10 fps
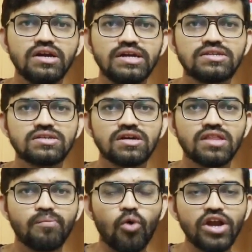it's
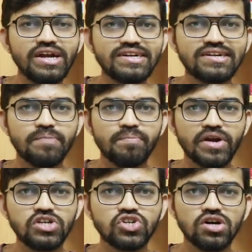the boiling
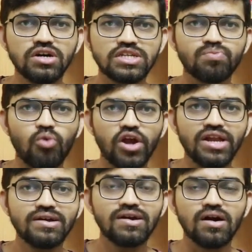temperature, its
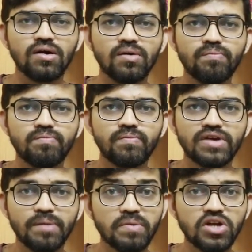boiling
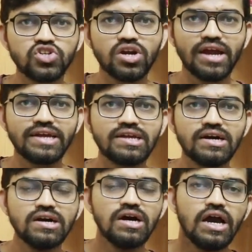temperature, like
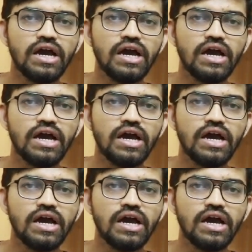the